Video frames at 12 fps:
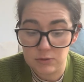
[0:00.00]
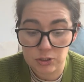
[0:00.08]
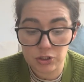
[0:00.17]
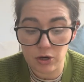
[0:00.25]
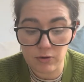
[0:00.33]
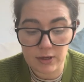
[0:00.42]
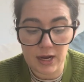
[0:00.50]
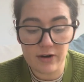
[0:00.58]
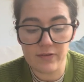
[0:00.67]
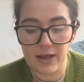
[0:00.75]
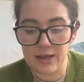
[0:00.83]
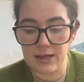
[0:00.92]
So kind of
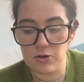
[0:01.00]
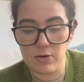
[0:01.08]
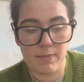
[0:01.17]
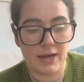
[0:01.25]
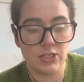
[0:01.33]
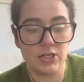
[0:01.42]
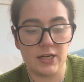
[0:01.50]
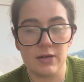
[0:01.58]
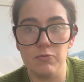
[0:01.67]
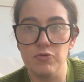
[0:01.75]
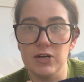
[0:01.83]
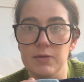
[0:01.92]
can you imagine a
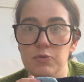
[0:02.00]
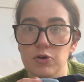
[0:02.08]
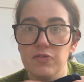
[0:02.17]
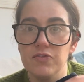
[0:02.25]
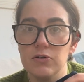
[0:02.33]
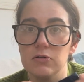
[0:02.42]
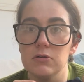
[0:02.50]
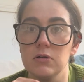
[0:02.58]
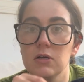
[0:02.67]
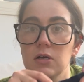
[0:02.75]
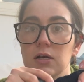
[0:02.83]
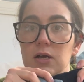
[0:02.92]
really beautiful
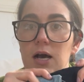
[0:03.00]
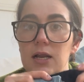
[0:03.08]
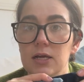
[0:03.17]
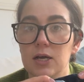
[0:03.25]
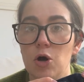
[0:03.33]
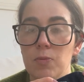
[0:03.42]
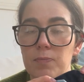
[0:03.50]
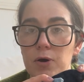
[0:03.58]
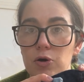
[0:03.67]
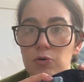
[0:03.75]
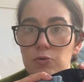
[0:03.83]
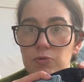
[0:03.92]
color
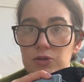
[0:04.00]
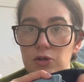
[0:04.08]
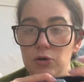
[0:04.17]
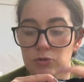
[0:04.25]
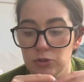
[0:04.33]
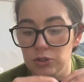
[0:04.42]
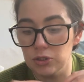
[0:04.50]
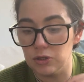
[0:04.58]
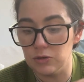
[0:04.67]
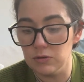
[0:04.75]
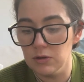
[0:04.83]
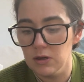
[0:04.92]
combo with those
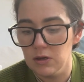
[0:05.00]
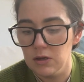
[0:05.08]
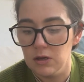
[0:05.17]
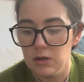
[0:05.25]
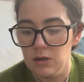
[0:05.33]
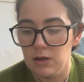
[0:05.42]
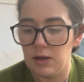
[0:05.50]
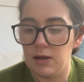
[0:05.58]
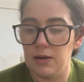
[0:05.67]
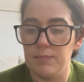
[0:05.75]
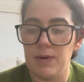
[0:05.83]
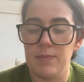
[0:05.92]
two,
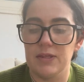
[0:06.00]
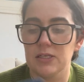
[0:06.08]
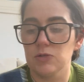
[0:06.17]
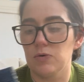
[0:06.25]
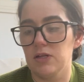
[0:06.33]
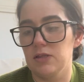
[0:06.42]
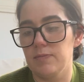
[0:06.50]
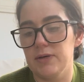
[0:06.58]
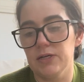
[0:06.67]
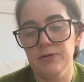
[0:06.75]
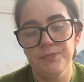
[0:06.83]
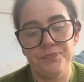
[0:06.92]
and maybe this one in the
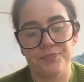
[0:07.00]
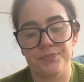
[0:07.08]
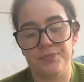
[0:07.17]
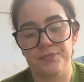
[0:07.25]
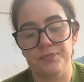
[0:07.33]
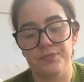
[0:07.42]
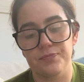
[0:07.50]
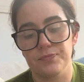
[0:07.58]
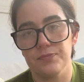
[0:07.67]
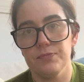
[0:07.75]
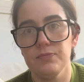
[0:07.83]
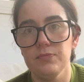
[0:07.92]
middle?
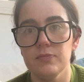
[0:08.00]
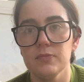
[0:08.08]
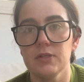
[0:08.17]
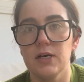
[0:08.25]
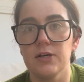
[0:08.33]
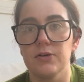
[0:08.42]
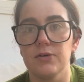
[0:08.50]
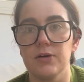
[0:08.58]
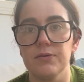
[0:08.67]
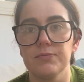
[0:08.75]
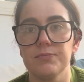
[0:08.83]
I don't know.